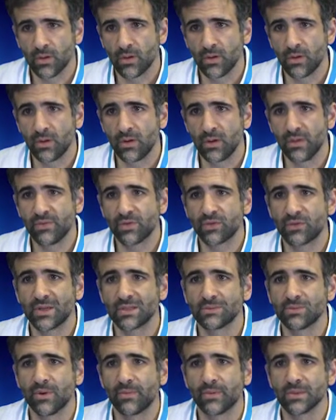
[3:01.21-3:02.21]
Liver
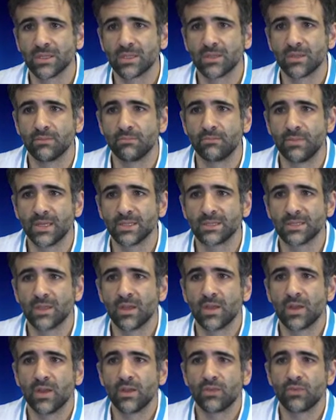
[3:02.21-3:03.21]
transplant represents the best
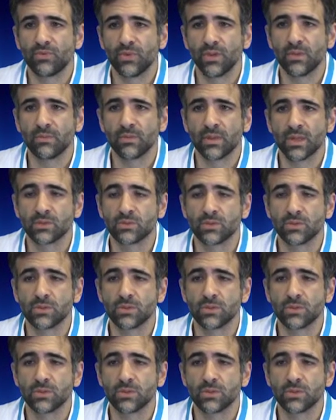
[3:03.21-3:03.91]
treatment, as we